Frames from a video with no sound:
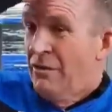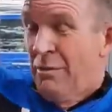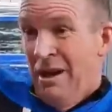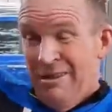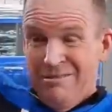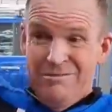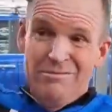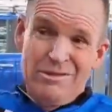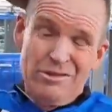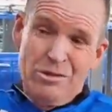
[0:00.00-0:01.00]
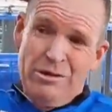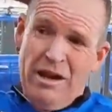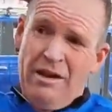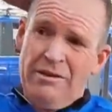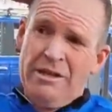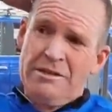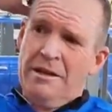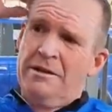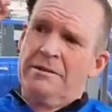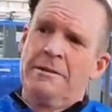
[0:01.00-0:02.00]
about two and a half years
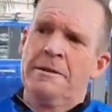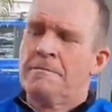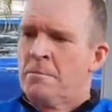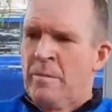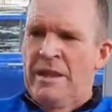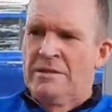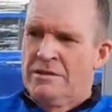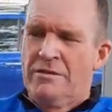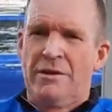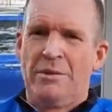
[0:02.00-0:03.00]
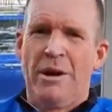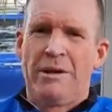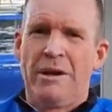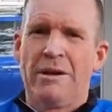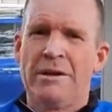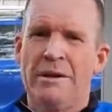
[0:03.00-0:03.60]
now, and definitely the way to go.